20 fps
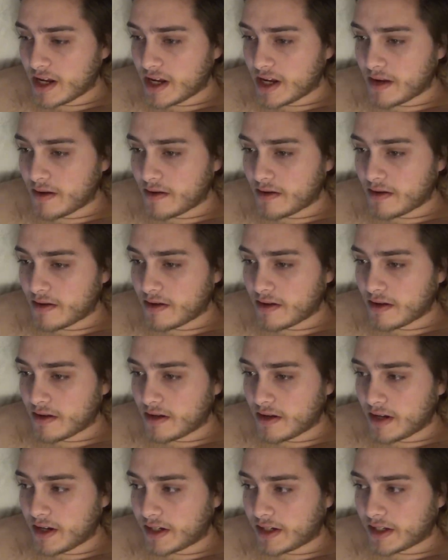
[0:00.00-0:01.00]
It,
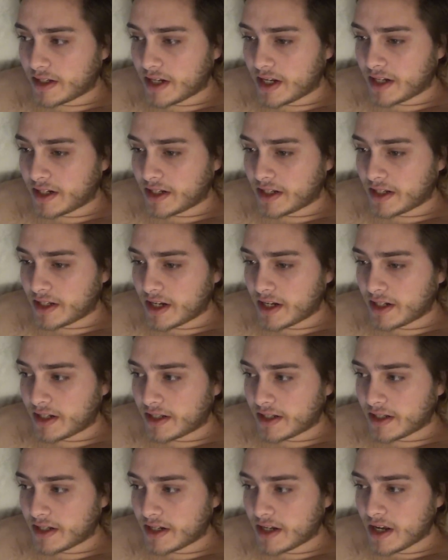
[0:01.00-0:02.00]
it's, it's,
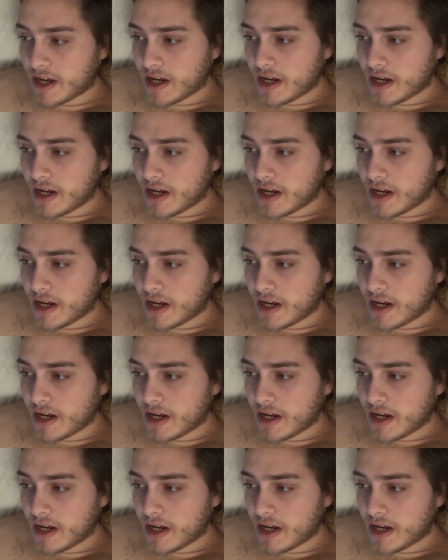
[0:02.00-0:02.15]
it's.